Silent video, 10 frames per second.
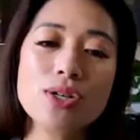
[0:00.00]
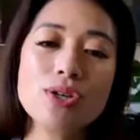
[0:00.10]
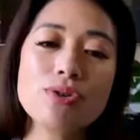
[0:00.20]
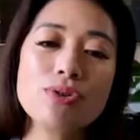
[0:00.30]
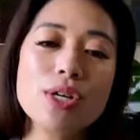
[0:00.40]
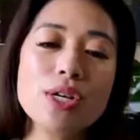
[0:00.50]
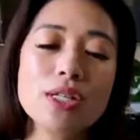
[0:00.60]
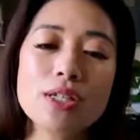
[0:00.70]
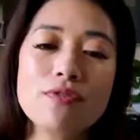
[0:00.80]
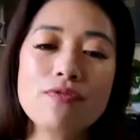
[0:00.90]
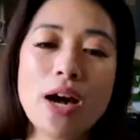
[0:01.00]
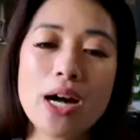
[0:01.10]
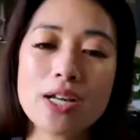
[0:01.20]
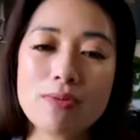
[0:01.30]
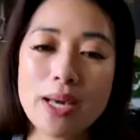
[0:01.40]
you to
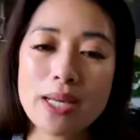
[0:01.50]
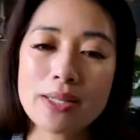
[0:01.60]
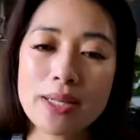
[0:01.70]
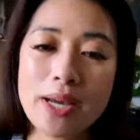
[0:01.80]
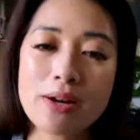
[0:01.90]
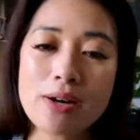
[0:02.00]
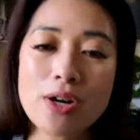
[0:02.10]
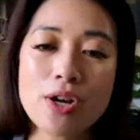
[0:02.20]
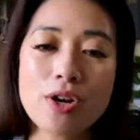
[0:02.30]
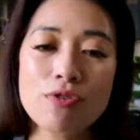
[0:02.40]
value-based care,